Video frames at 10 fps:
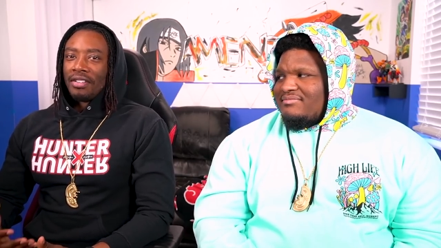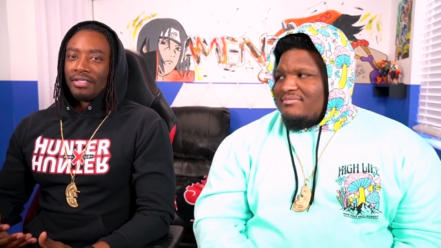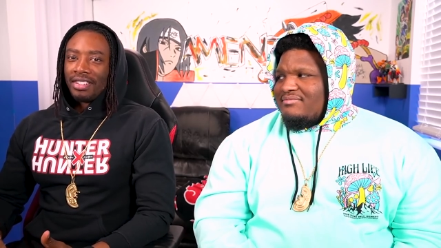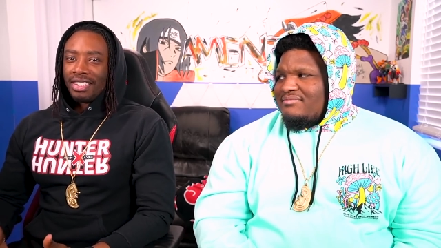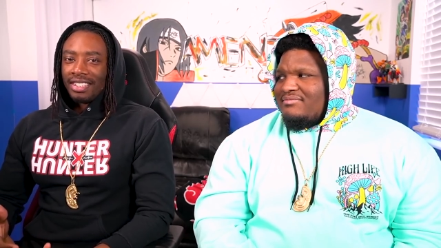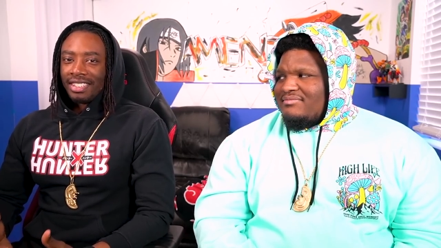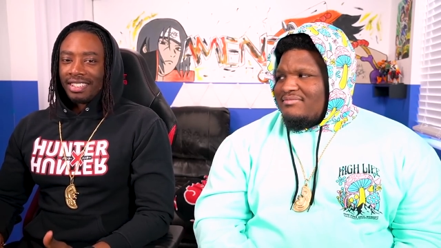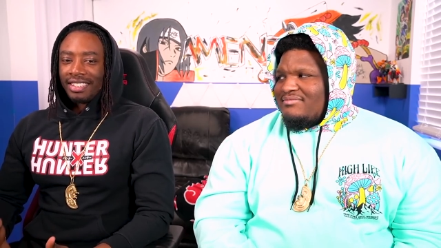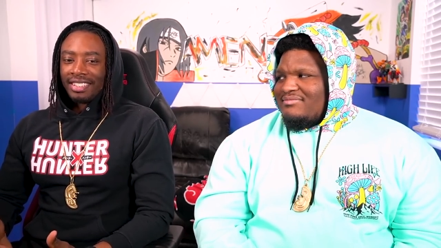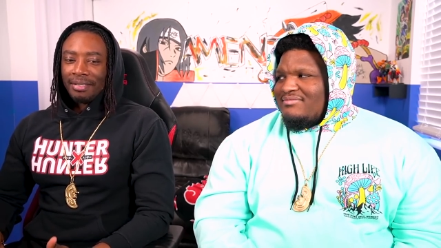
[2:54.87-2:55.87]
Speaker 1: of a,
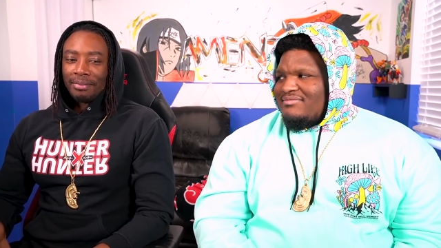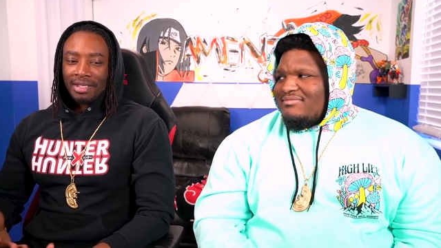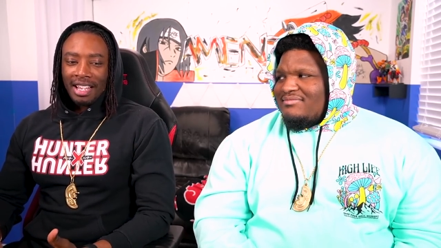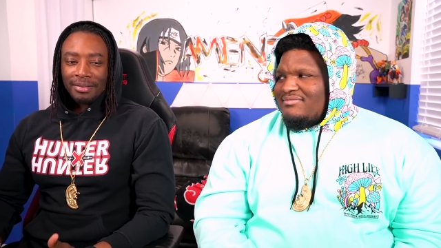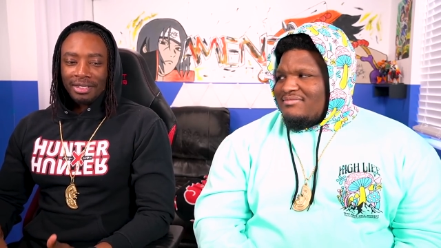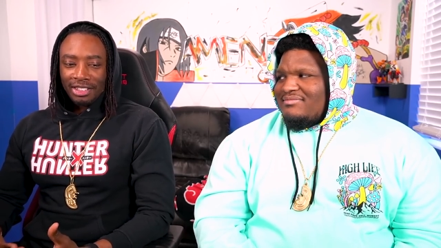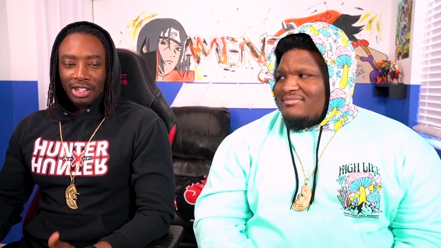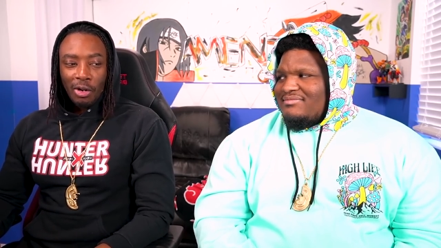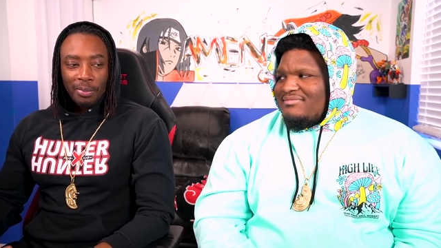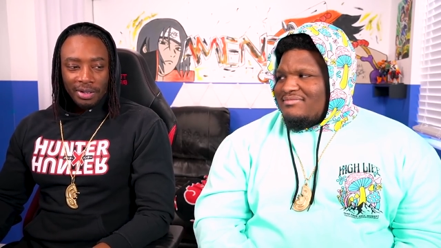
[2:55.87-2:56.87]
it's, it's sometimes
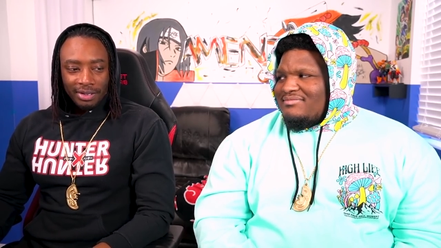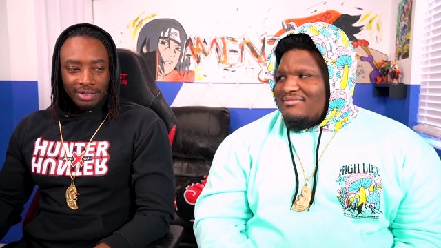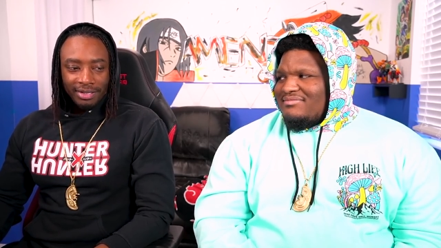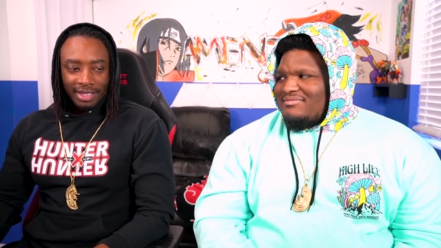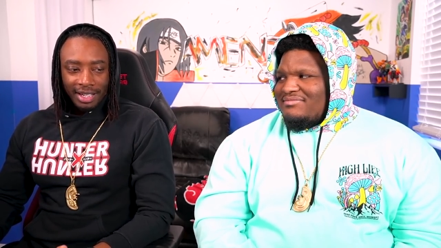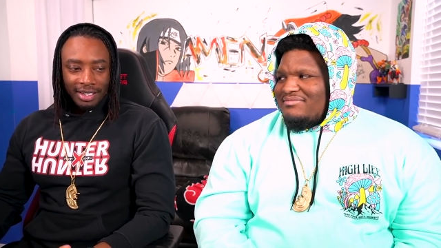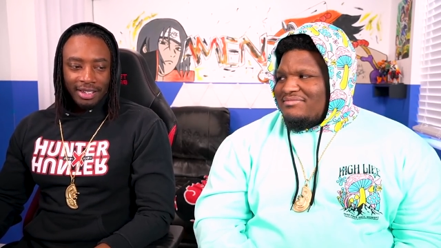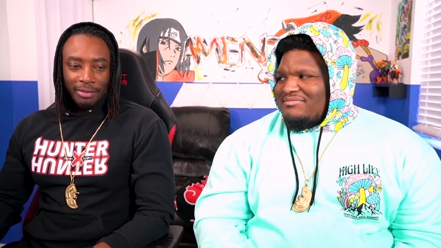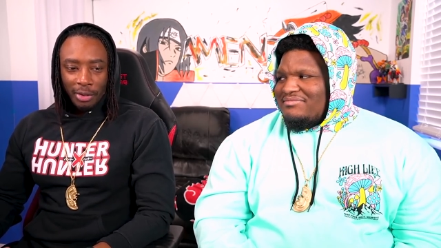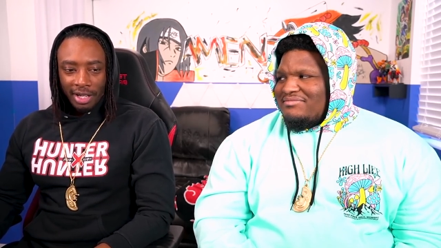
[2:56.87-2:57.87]
it's hoping that it
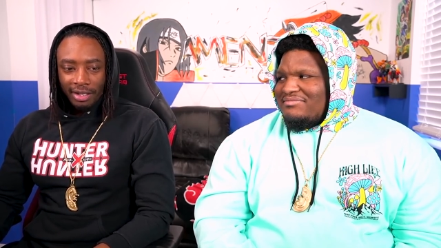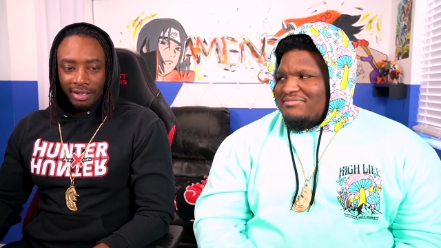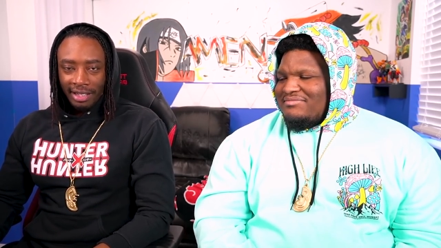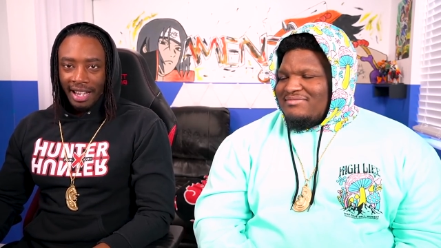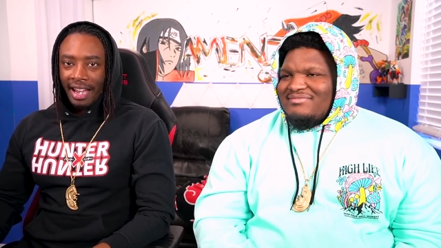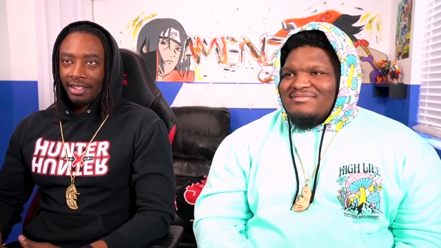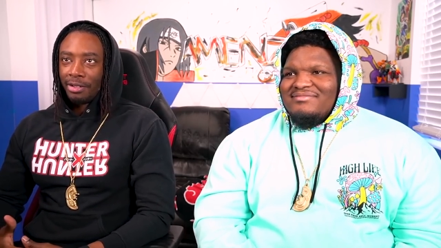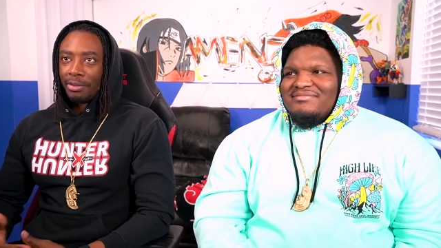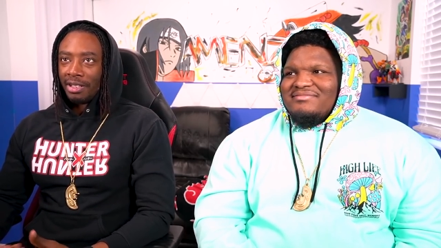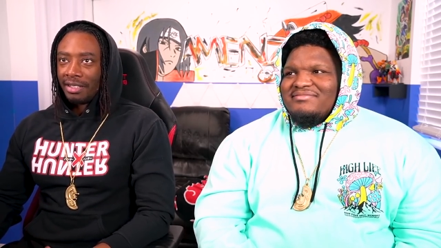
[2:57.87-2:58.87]
can win, not
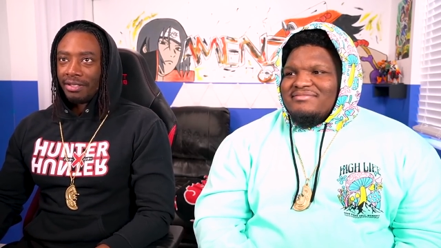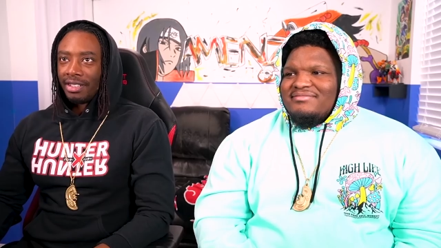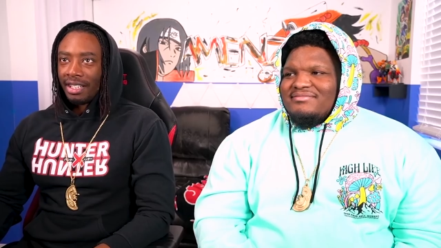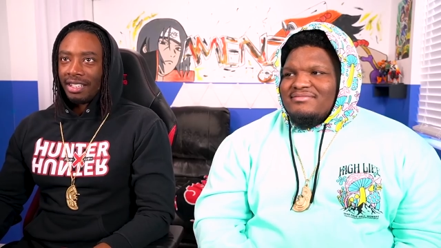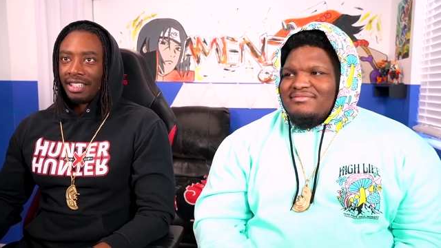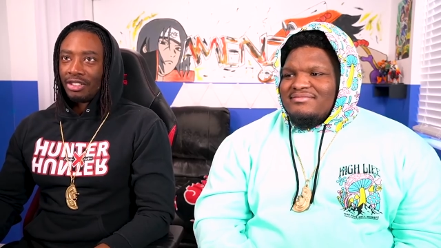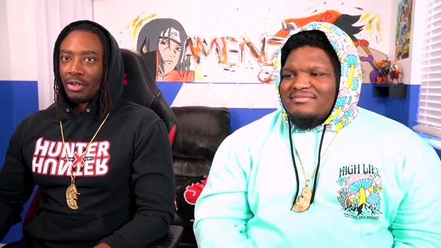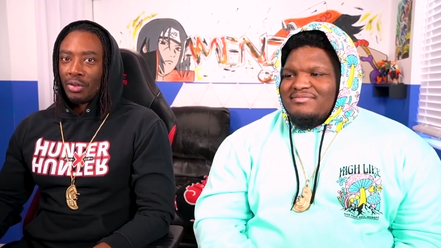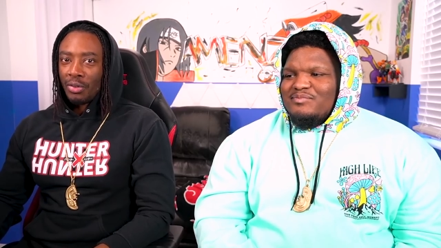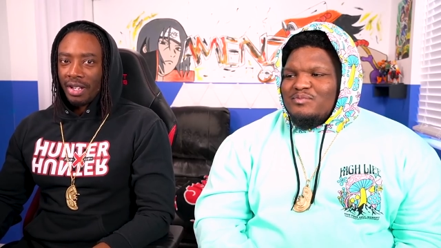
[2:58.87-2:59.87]
actually believing that it's
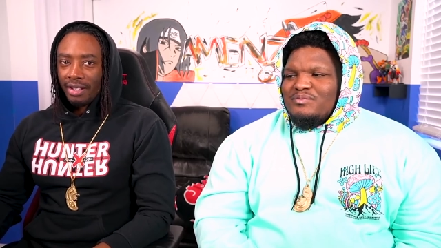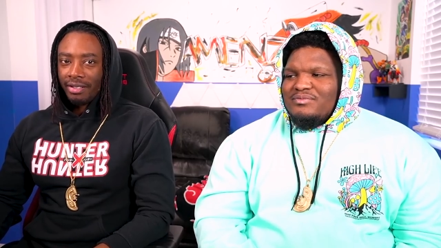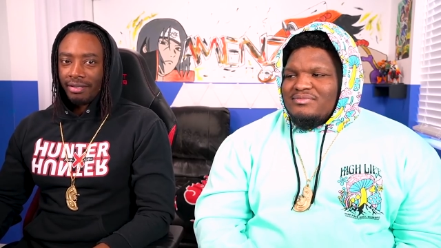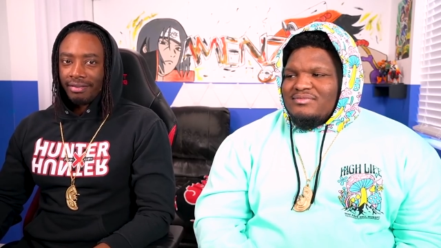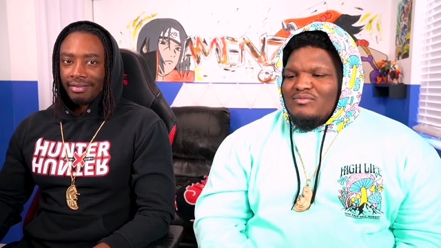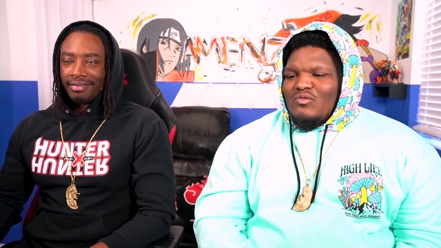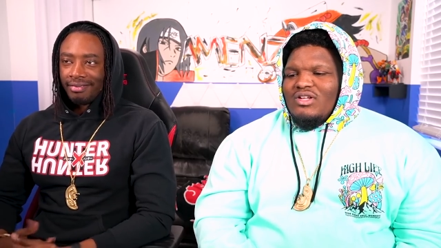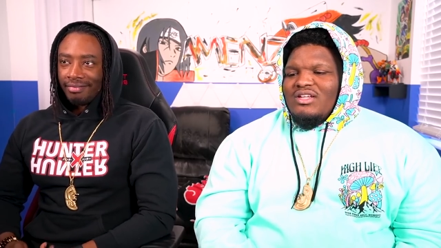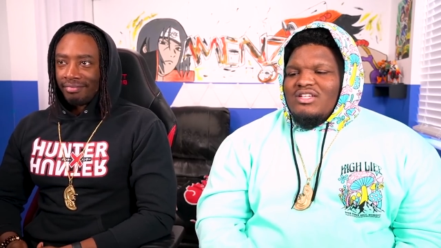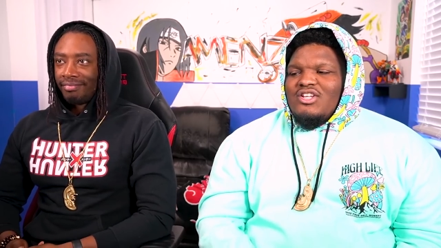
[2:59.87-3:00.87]
gonna win.
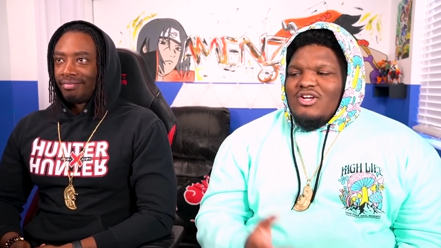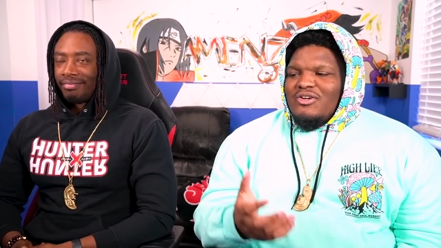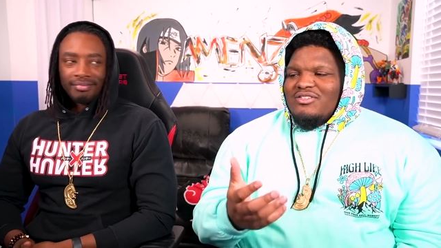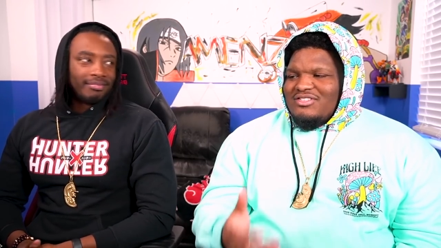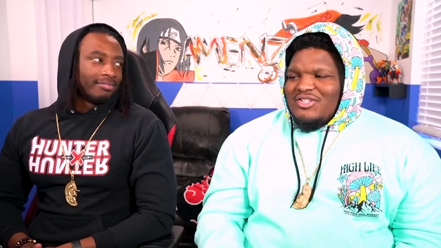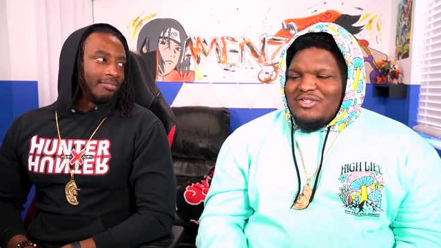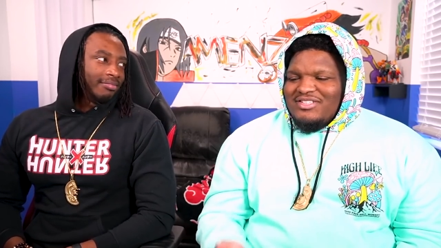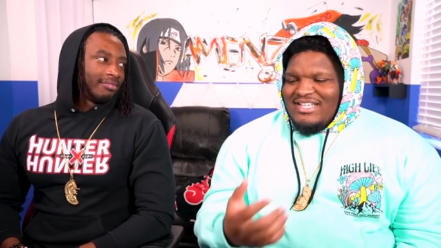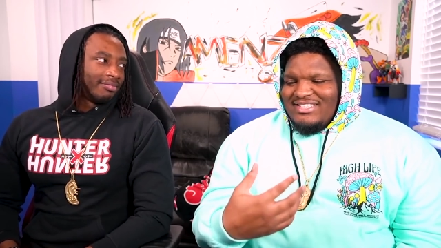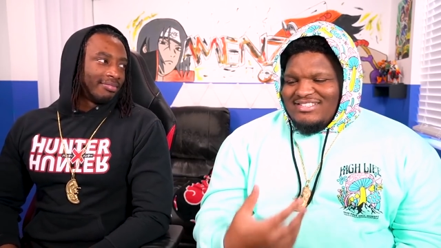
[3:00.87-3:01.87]
Speaker 2: You know,
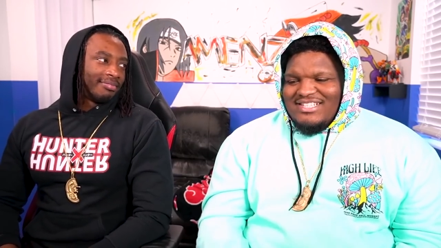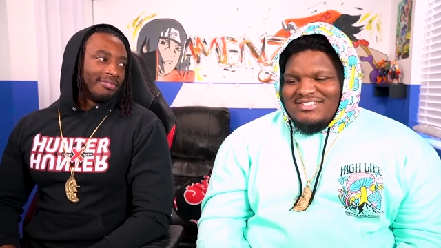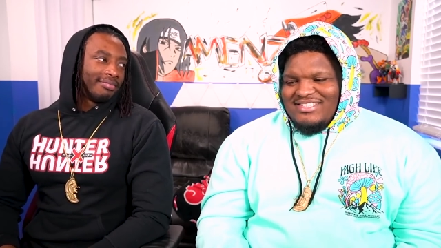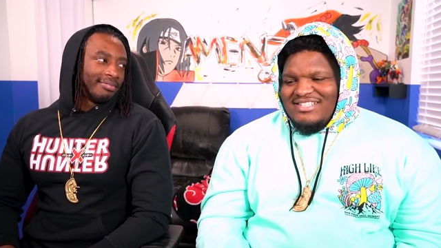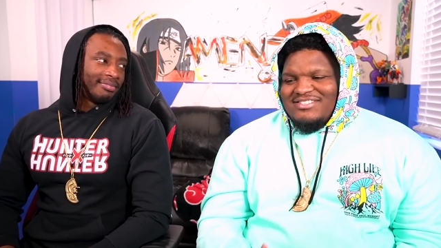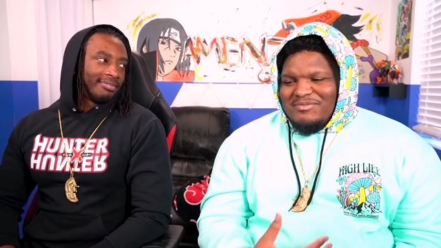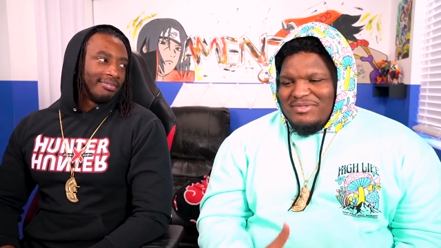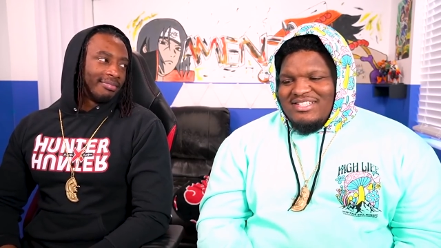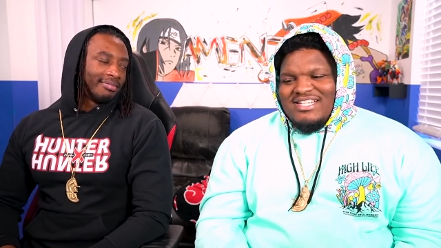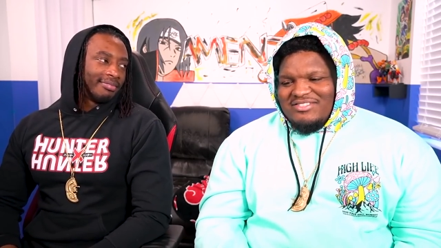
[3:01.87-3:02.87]
so that that that's to me, that's